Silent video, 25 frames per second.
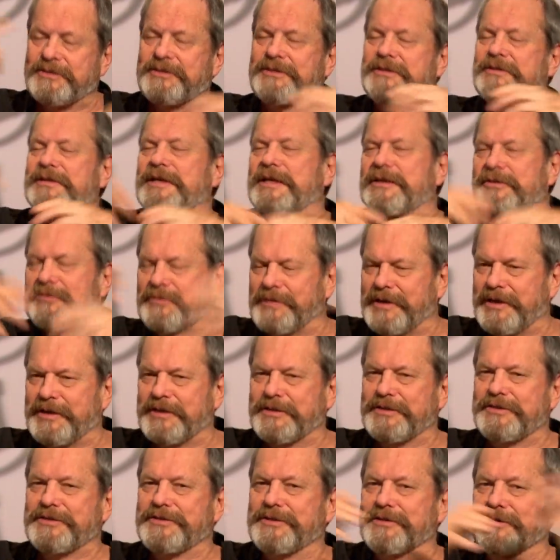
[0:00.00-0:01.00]
So that created
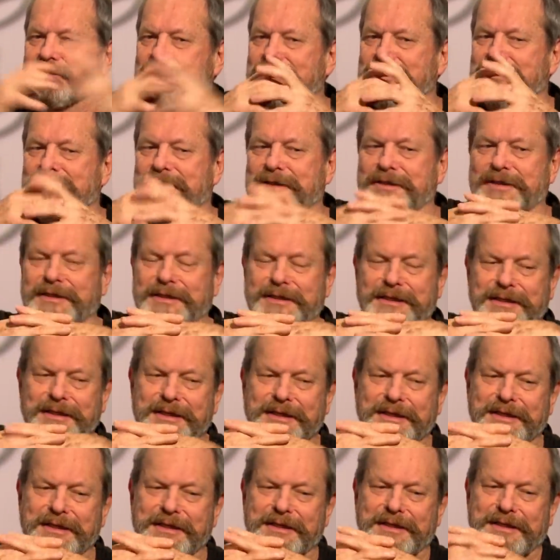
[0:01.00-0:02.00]
a certain uh,
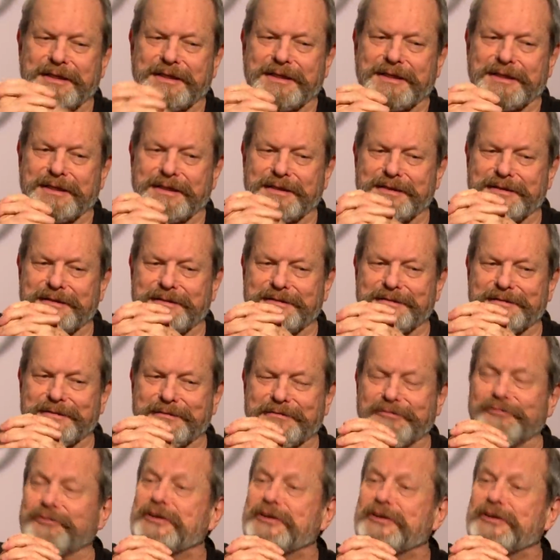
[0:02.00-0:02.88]
uh, mm.